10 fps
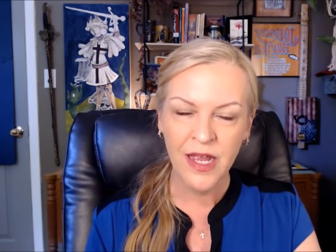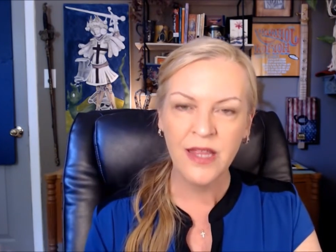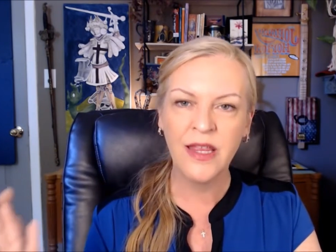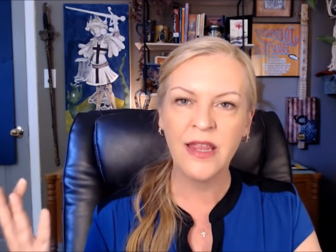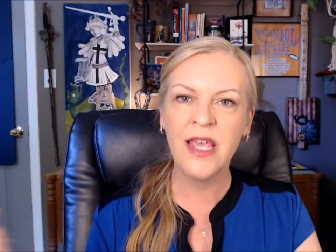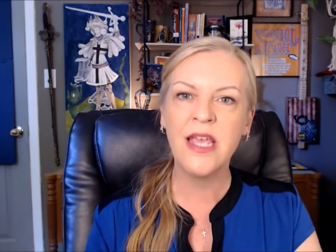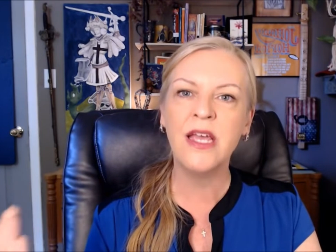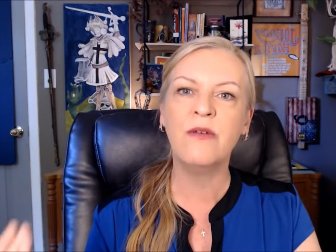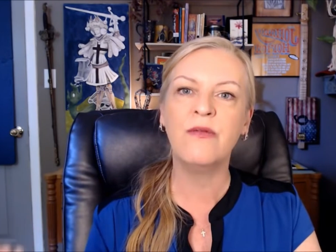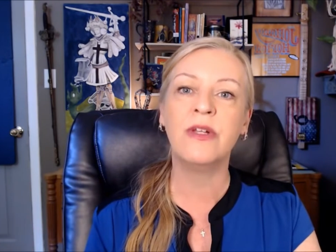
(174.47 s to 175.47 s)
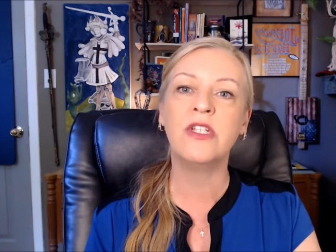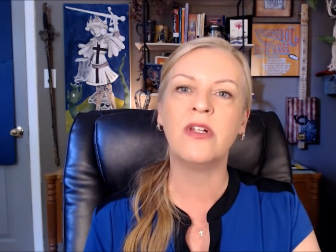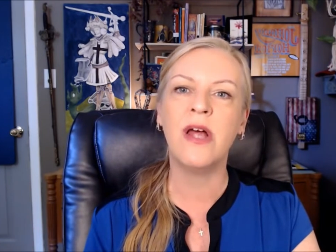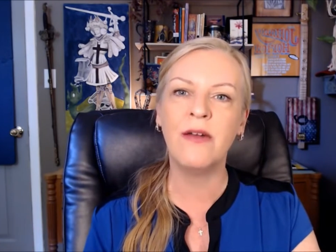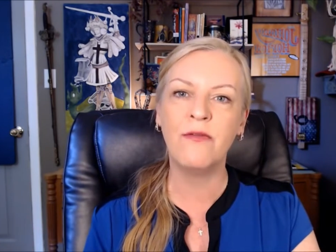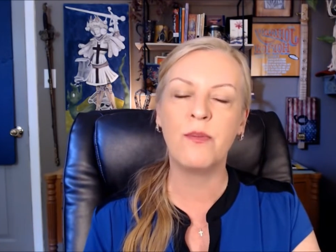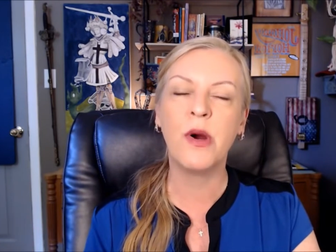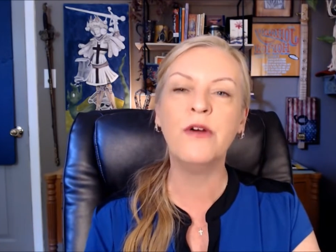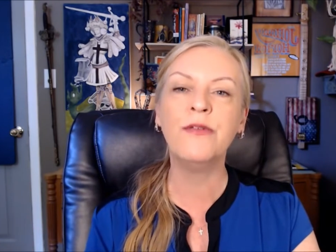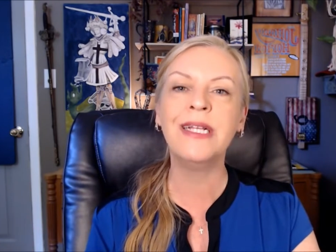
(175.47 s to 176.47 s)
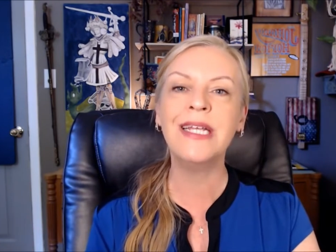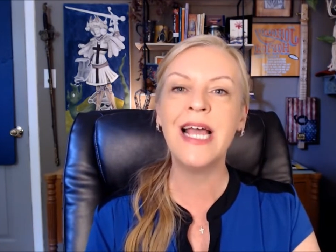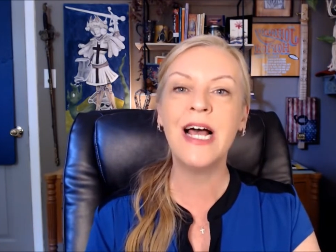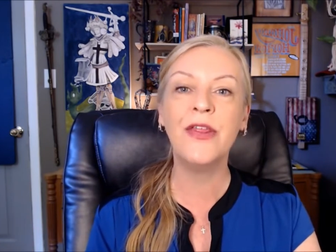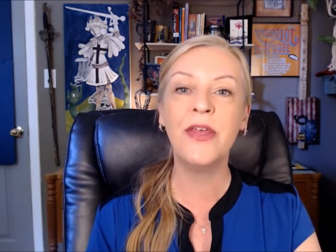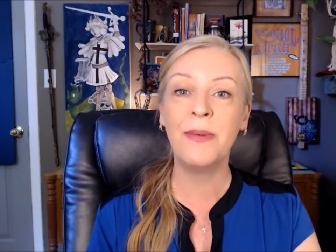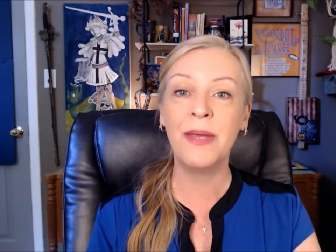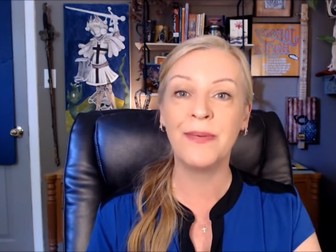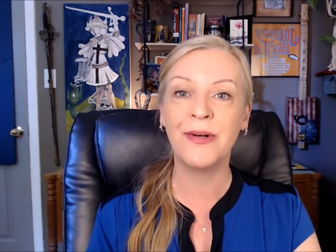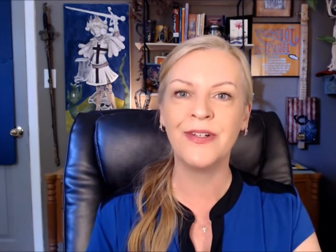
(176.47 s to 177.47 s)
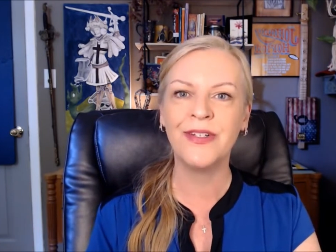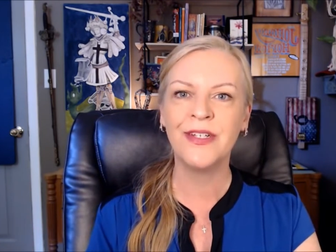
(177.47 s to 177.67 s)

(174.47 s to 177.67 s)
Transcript: that they can convince a lot of perfectly healthy people